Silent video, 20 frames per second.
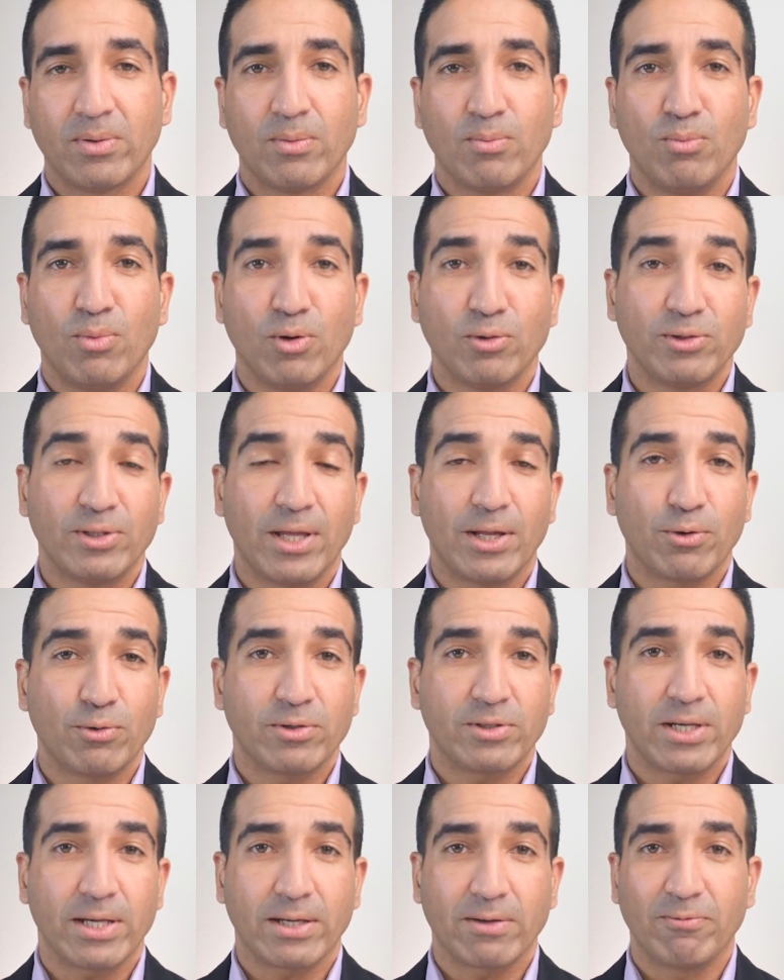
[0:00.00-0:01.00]
Most lenders
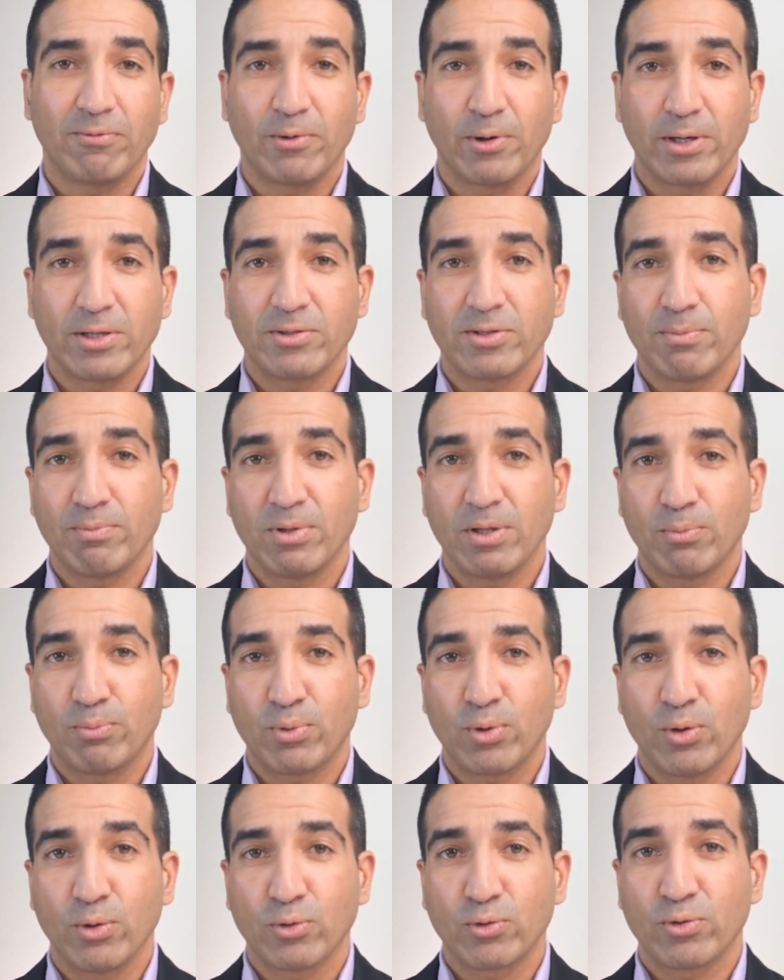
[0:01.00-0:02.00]
take a very simple
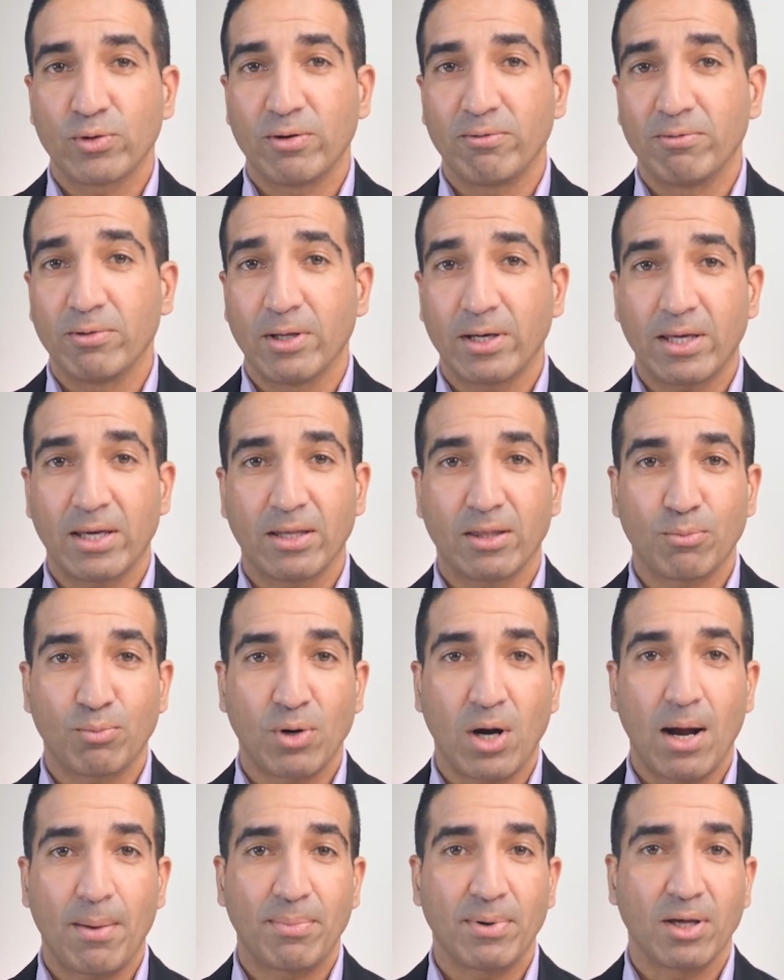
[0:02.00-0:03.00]
approach of looking at the
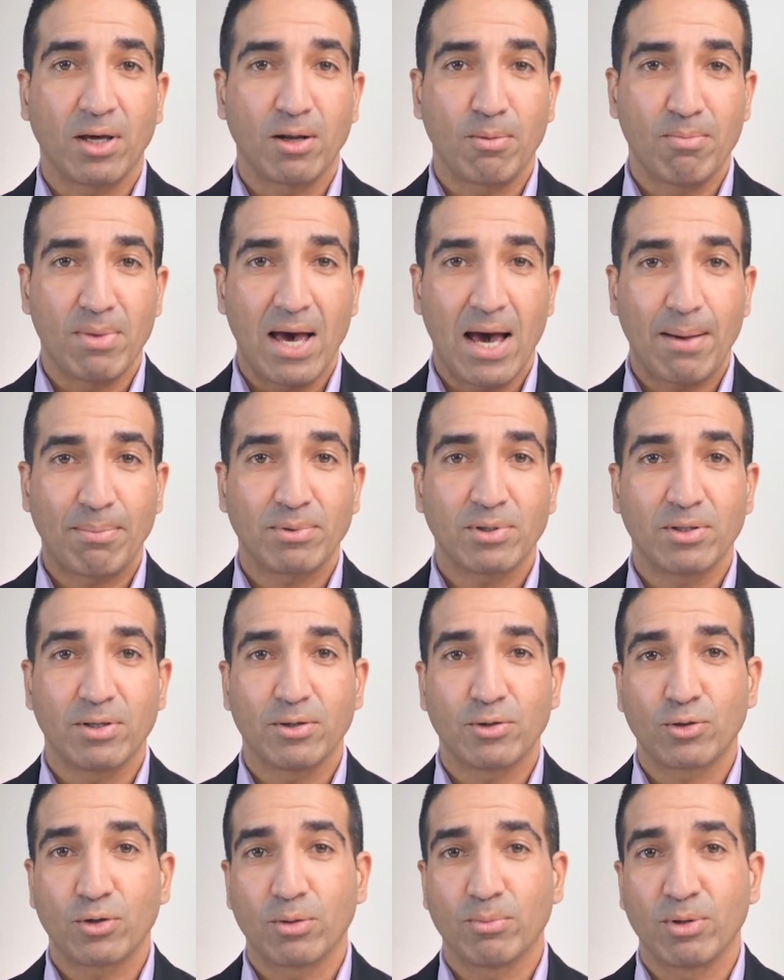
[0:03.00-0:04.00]
property on a map to
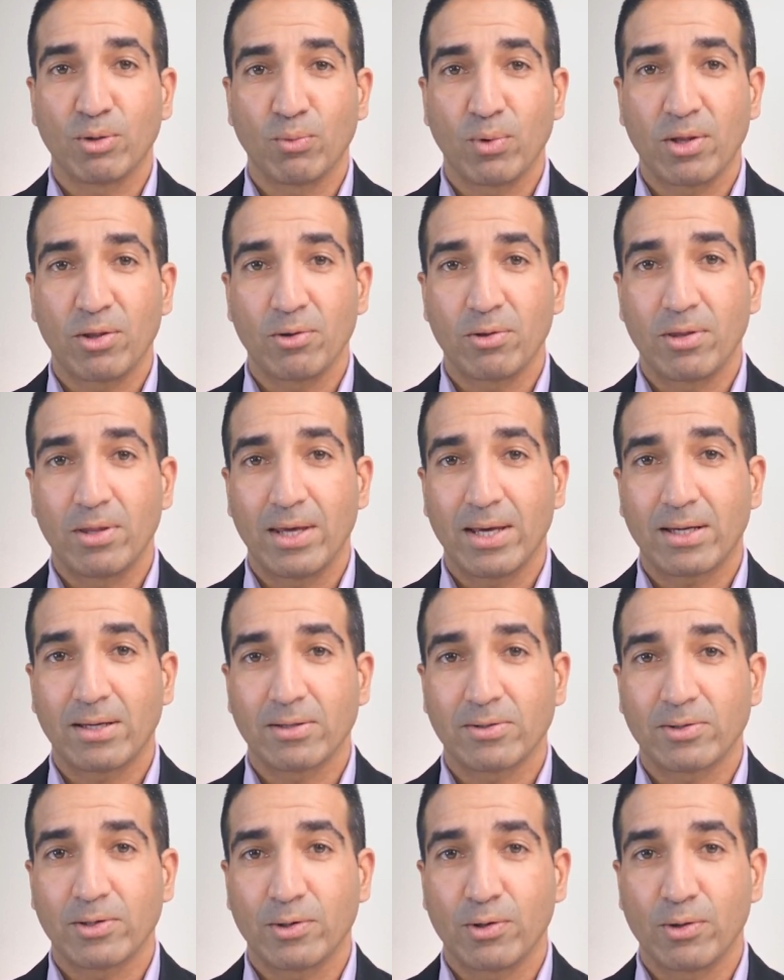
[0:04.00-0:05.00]
determine whether they
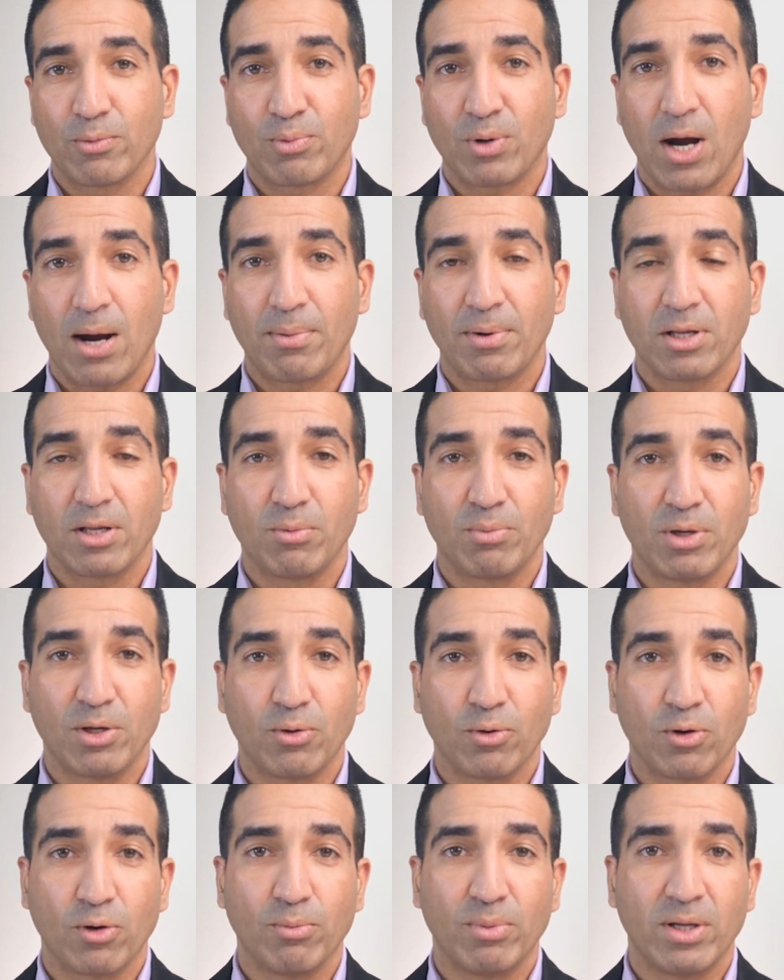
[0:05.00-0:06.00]
consider the property to be
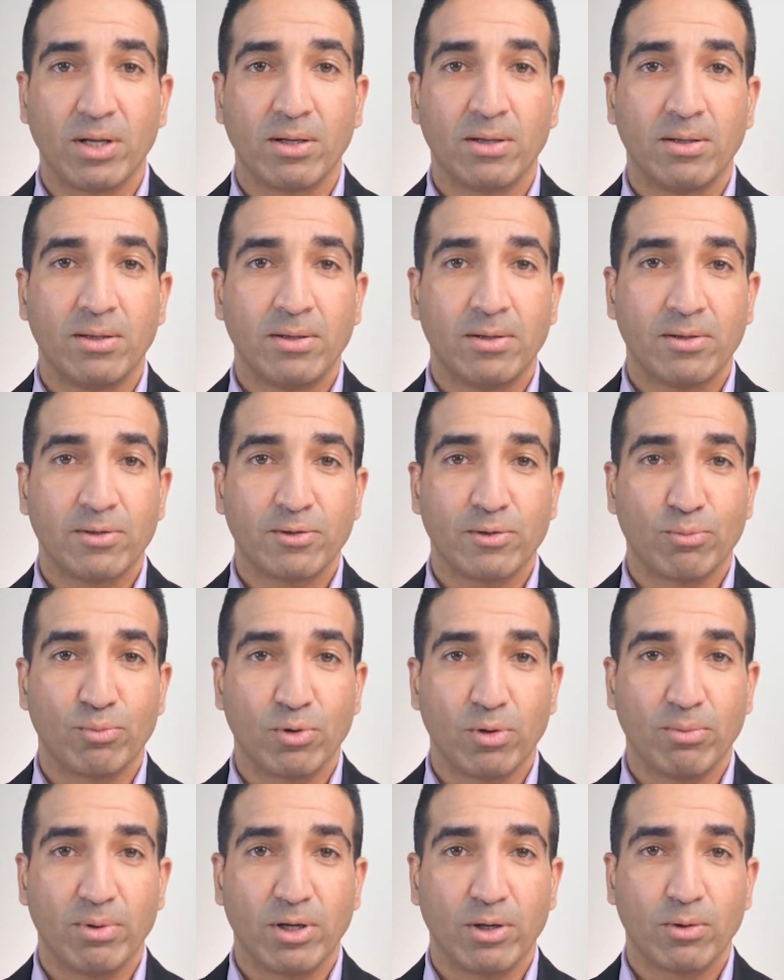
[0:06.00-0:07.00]
urban,
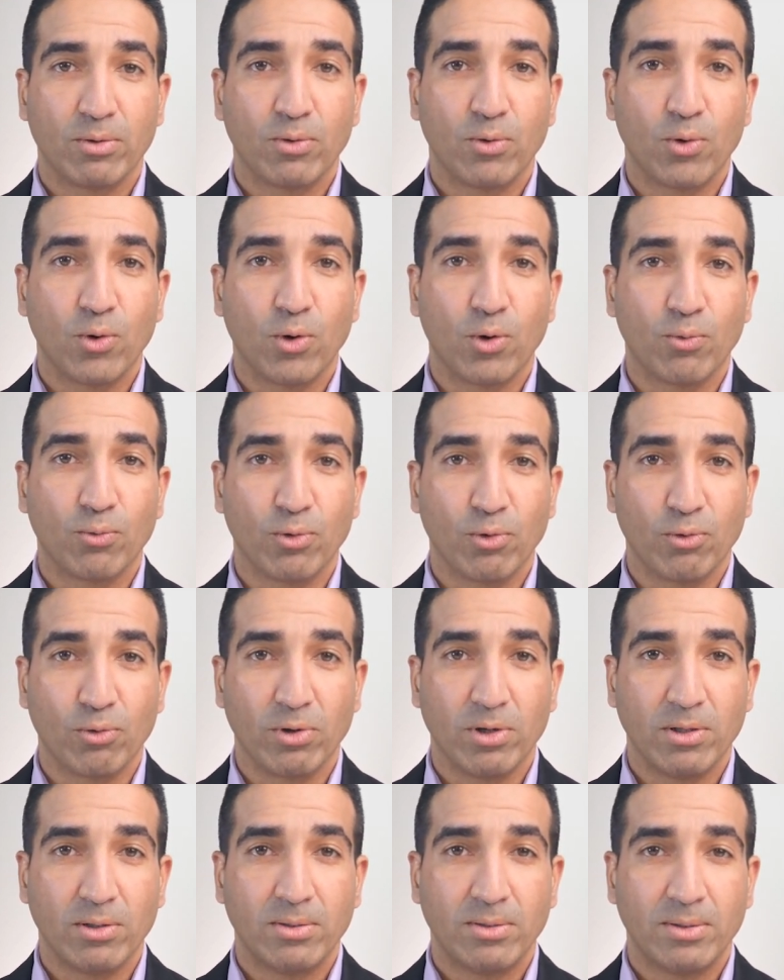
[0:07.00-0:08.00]
suburban, or
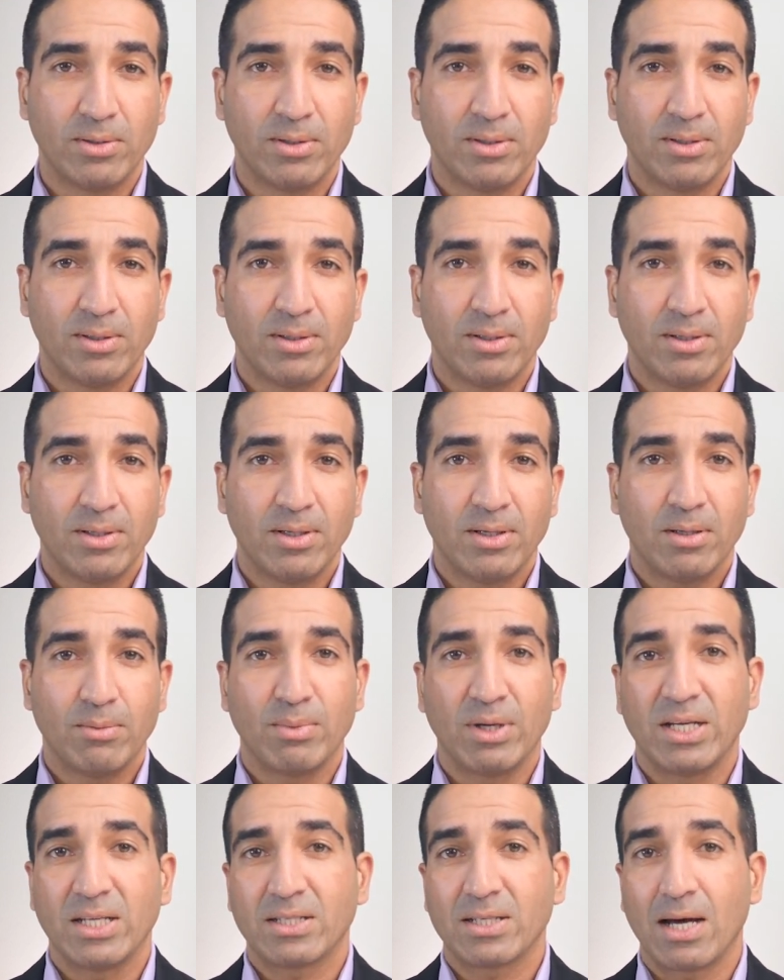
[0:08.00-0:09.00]
rural.
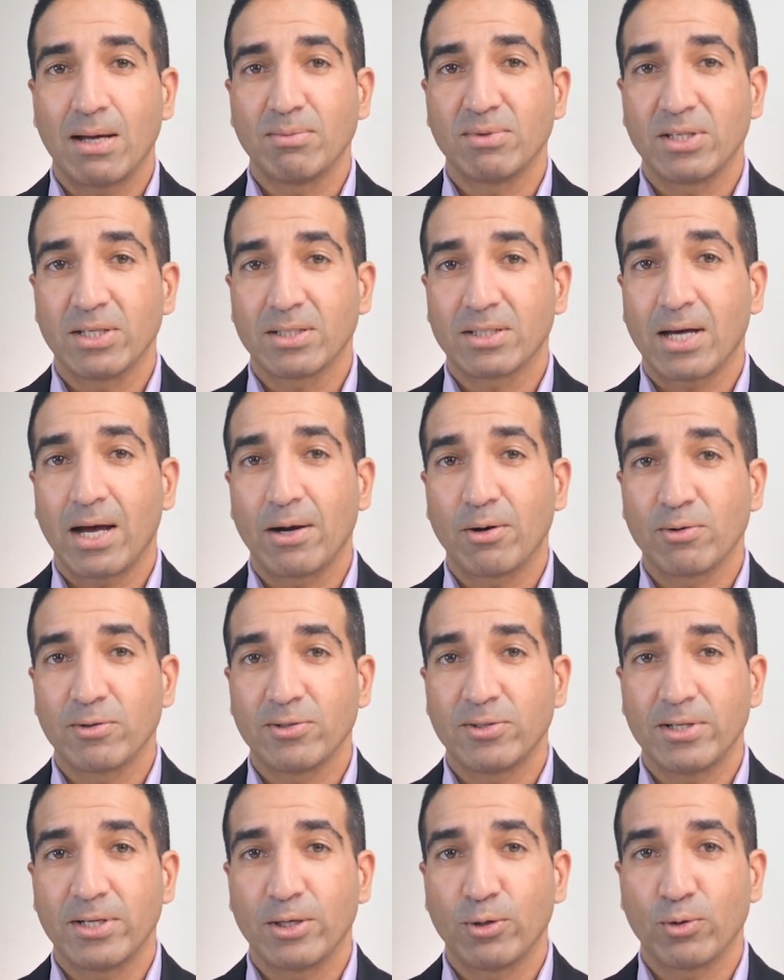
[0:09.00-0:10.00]
Many times the entire
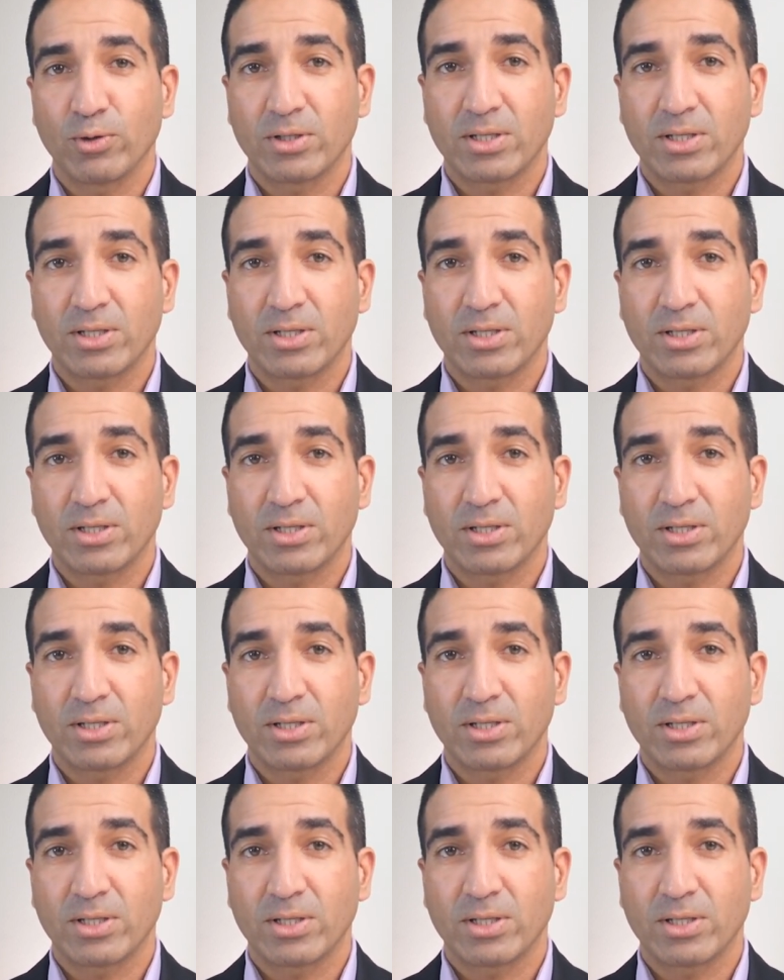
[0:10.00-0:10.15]
city or